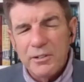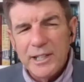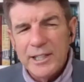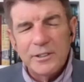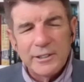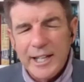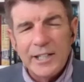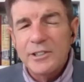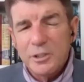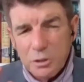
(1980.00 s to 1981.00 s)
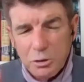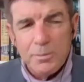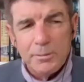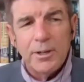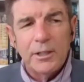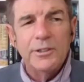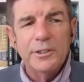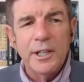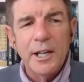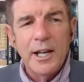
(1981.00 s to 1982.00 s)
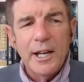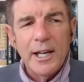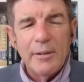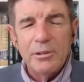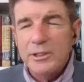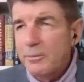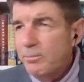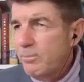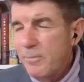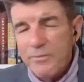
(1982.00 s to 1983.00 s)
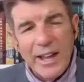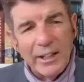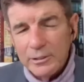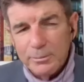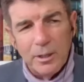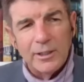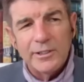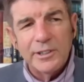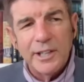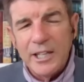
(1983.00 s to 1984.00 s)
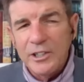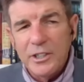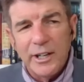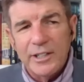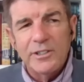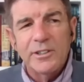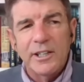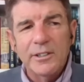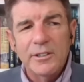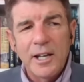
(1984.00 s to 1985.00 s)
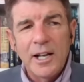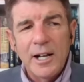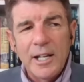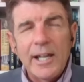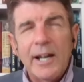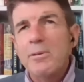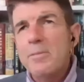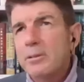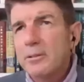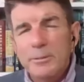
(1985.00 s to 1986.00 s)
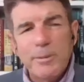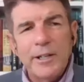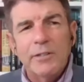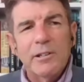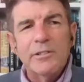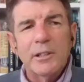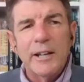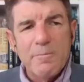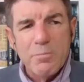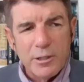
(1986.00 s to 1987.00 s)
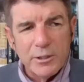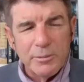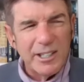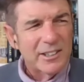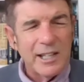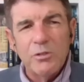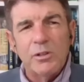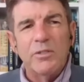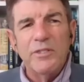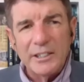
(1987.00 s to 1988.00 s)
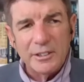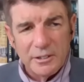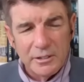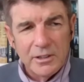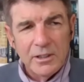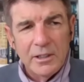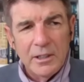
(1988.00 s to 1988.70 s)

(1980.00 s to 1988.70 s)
you're out. That is a stupid policy. It was a failed policy in the United States. Yeah, people are spending the rest of their life in prison because they had three offenses,